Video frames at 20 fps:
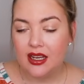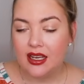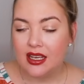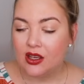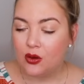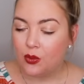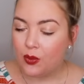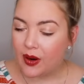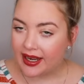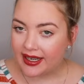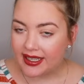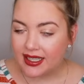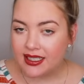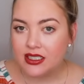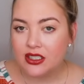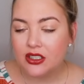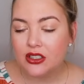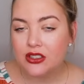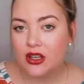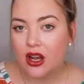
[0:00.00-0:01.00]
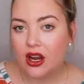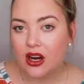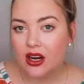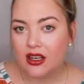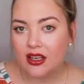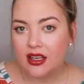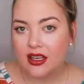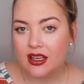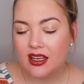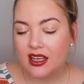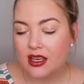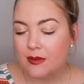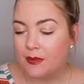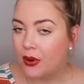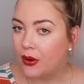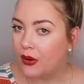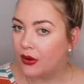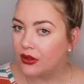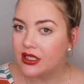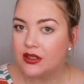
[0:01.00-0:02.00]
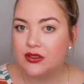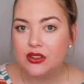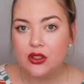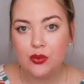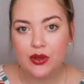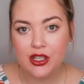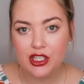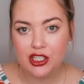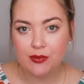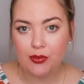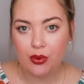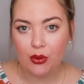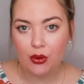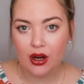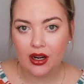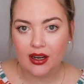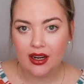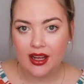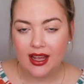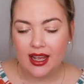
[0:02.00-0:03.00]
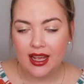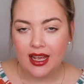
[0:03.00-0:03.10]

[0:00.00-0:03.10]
He waited until dark, he pulled out the Ouija board,